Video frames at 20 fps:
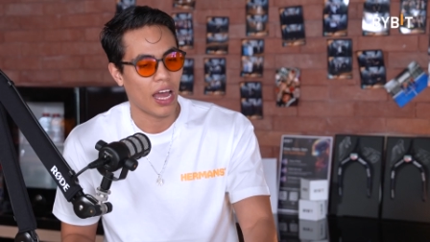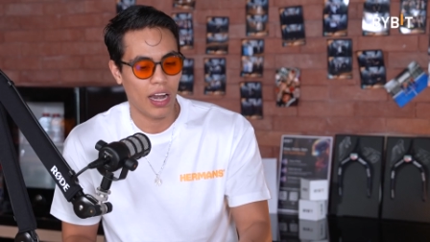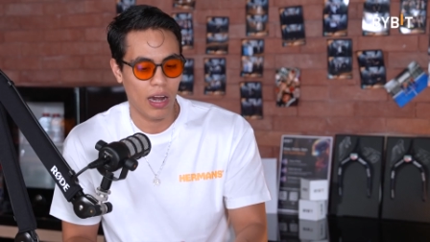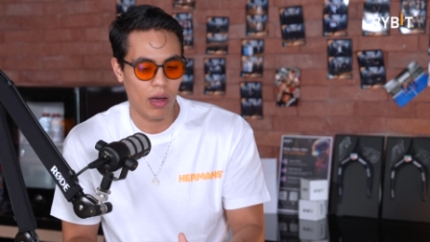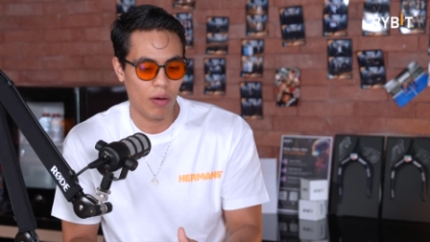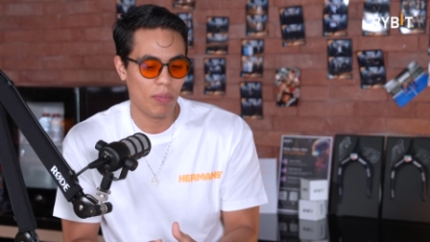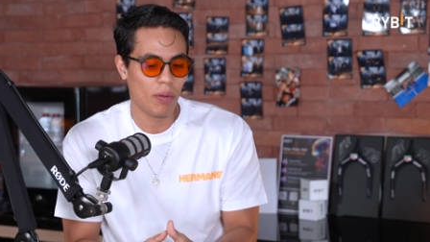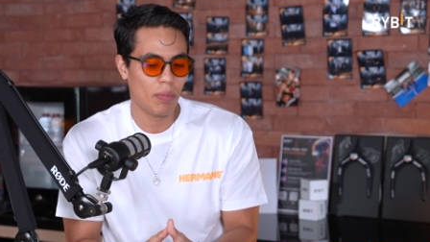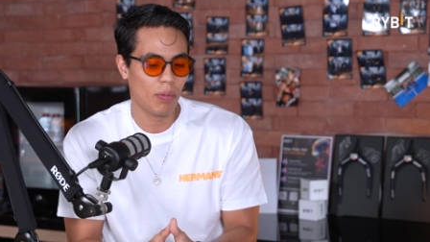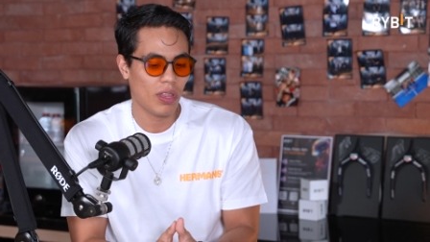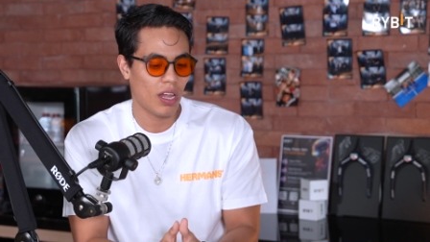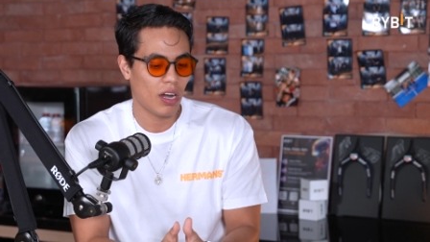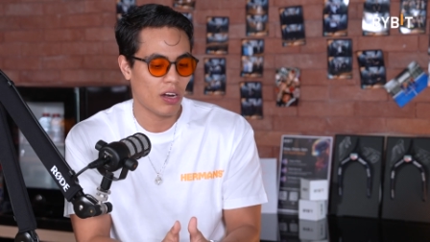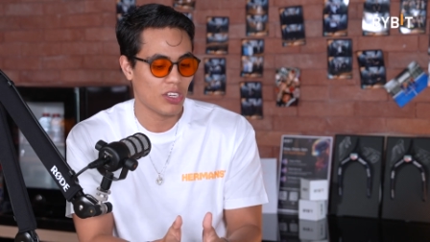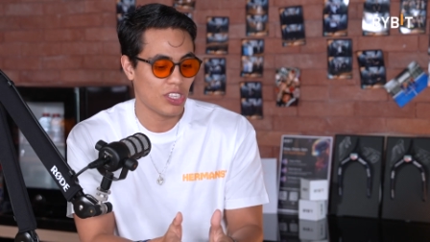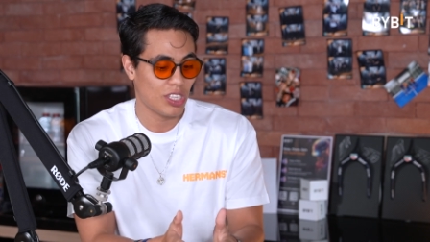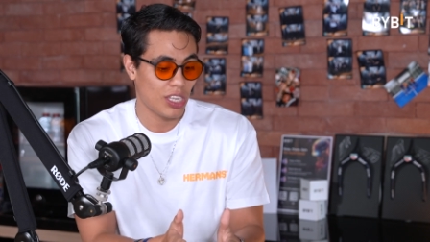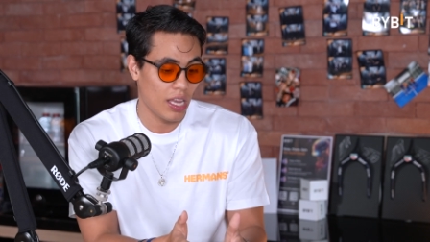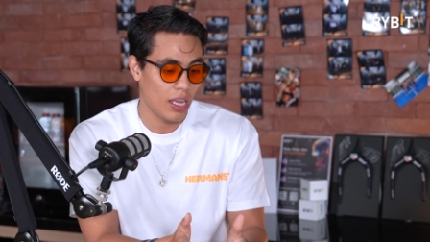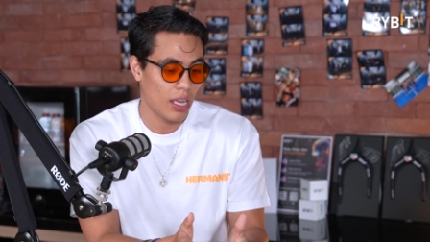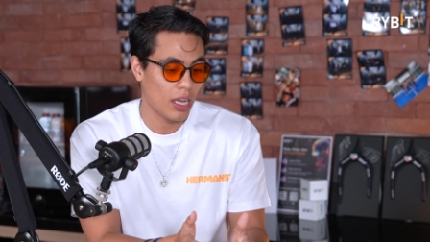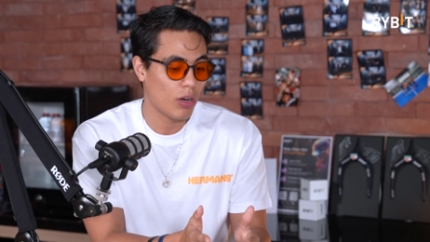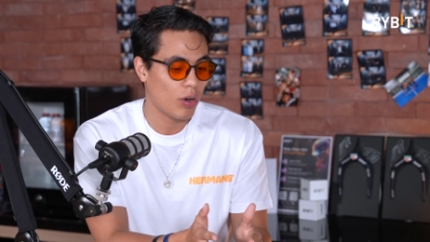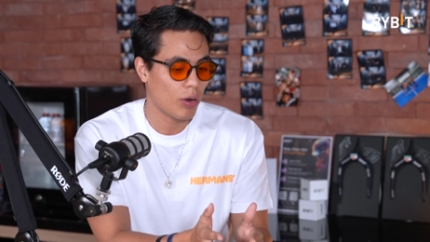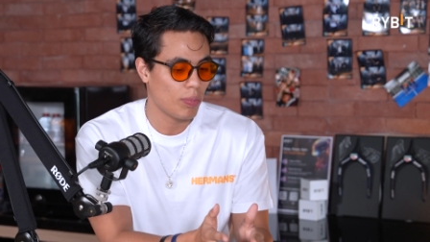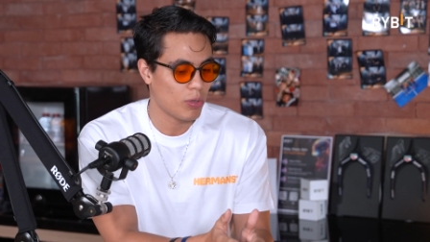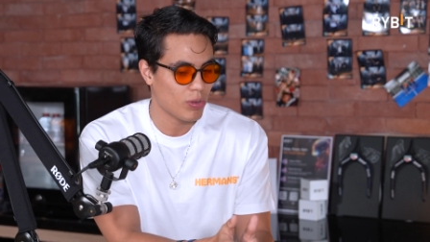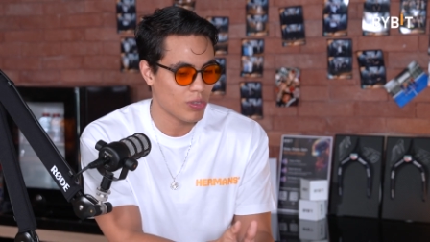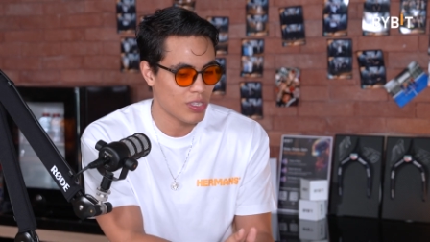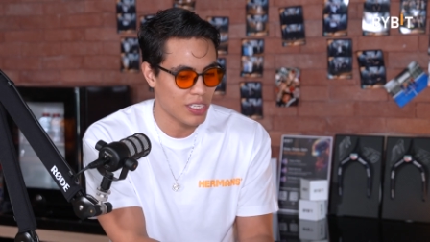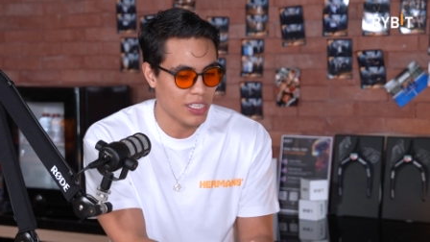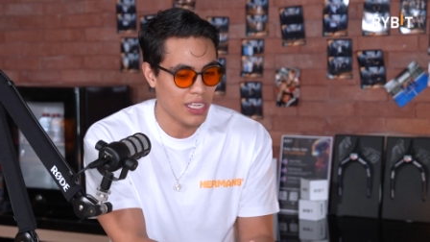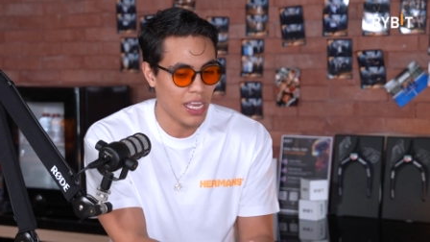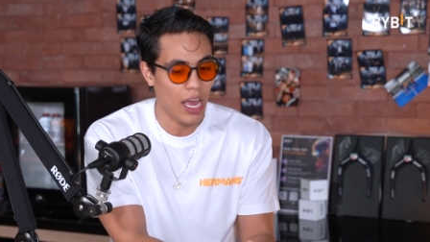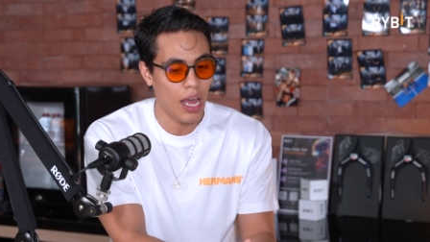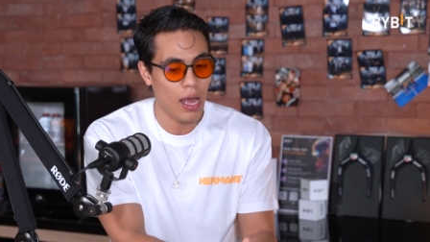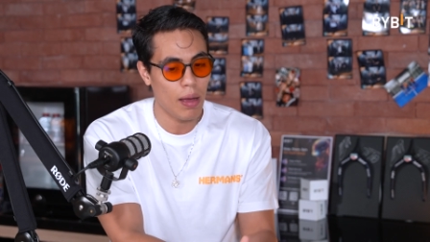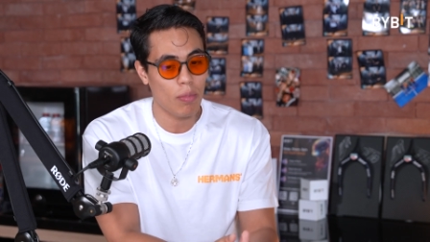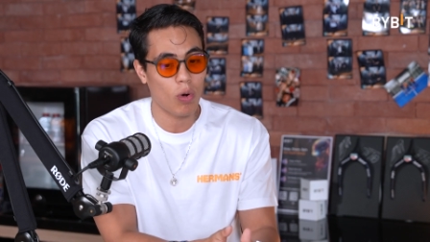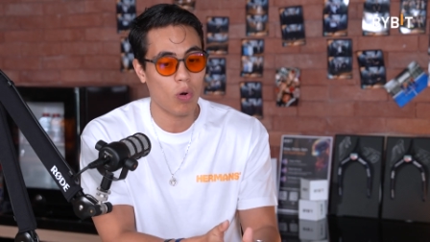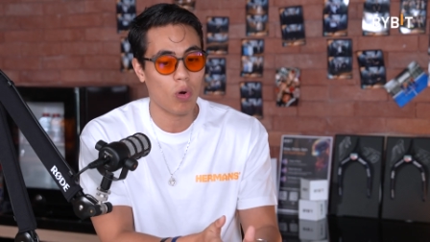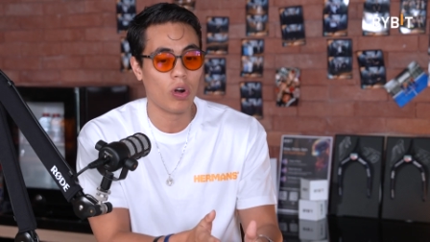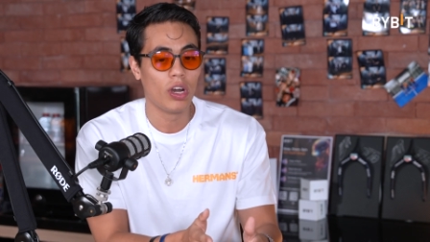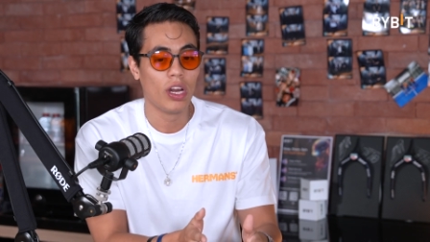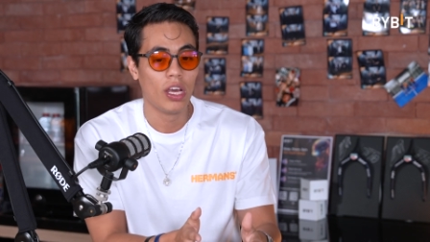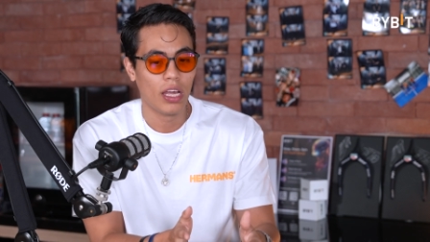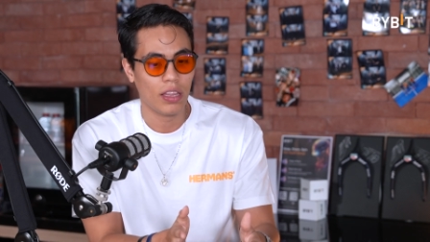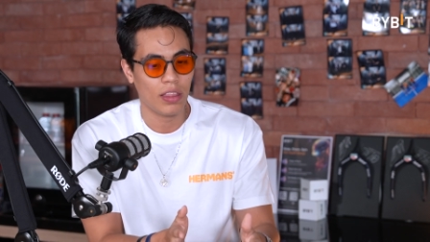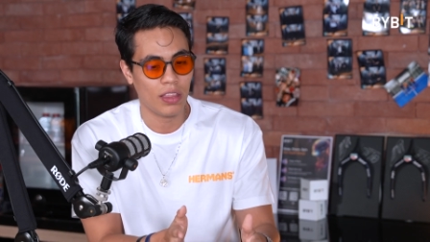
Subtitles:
And now people that are saying crypto is a scam or